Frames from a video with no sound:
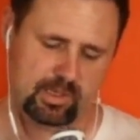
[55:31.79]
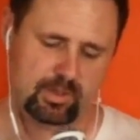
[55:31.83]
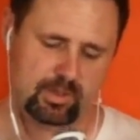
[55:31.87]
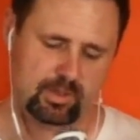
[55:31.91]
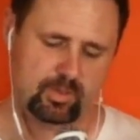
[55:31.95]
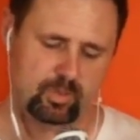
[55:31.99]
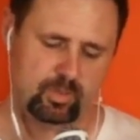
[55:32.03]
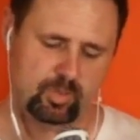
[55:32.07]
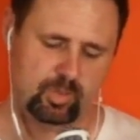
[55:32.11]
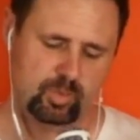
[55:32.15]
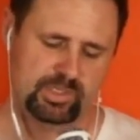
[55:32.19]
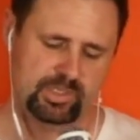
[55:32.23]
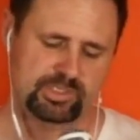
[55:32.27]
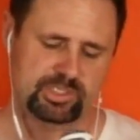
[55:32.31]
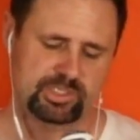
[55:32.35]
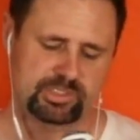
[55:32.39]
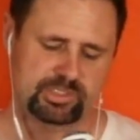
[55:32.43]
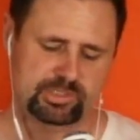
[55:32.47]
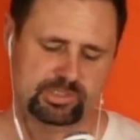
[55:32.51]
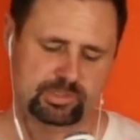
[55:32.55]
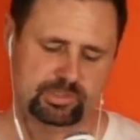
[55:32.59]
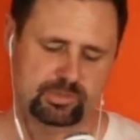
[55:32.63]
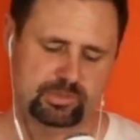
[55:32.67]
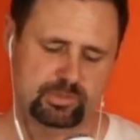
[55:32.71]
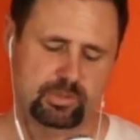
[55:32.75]
which is
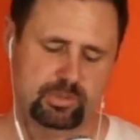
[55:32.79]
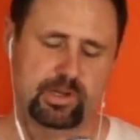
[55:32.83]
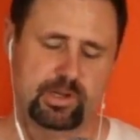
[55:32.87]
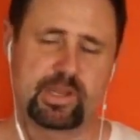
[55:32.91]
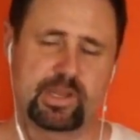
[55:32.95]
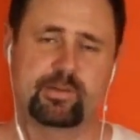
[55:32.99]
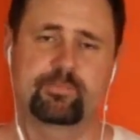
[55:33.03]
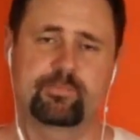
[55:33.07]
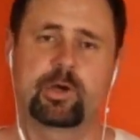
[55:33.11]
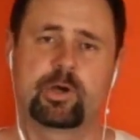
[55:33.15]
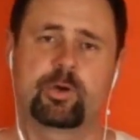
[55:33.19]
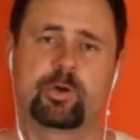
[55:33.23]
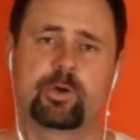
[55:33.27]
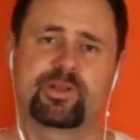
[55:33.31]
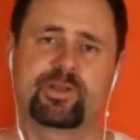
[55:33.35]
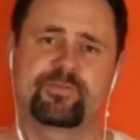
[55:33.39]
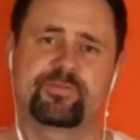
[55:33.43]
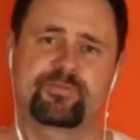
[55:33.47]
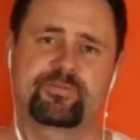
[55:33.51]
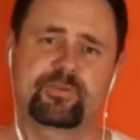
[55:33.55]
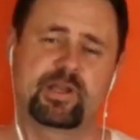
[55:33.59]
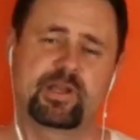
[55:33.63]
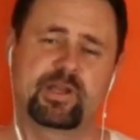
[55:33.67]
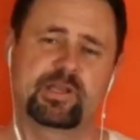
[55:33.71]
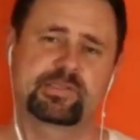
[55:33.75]
a great moment
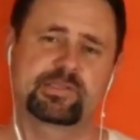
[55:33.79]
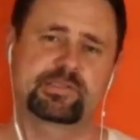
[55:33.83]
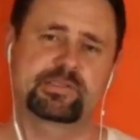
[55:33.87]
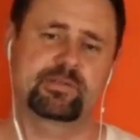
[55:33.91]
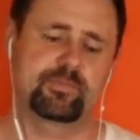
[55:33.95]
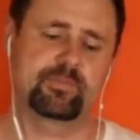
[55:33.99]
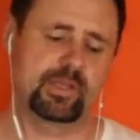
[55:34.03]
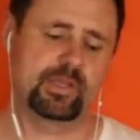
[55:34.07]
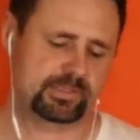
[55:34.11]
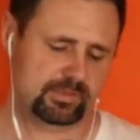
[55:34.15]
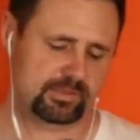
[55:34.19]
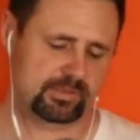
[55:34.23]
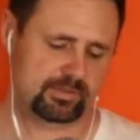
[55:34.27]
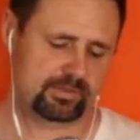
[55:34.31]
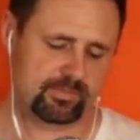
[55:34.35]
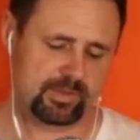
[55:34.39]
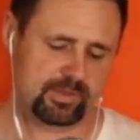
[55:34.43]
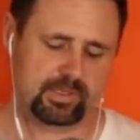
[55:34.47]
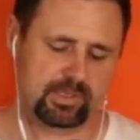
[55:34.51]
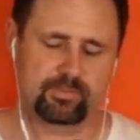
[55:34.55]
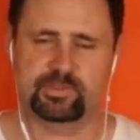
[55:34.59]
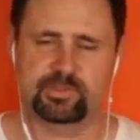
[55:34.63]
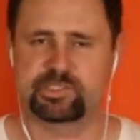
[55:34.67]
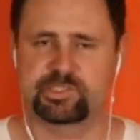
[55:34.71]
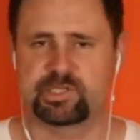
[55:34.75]
for us to mention
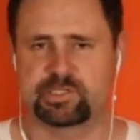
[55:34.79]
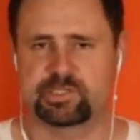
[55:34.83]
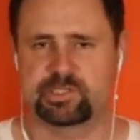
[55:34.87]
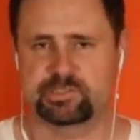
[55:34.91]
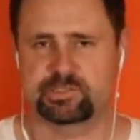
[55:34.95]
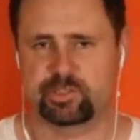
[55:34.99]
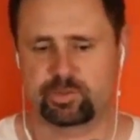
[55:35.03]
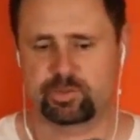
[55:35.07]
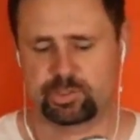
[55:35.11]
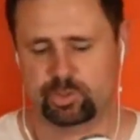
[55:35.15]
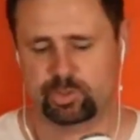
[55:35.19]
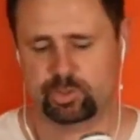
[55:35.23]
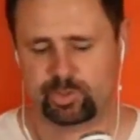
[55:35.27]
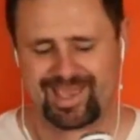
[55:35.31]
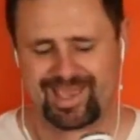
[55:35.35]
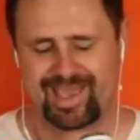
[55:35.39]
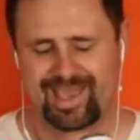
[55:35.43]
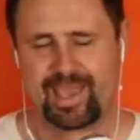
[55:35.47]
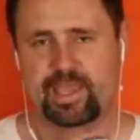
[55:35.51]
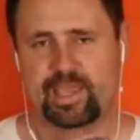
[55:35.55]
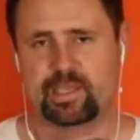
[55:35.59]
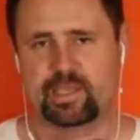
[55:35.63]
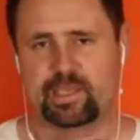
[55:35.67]
Meet Magento UK.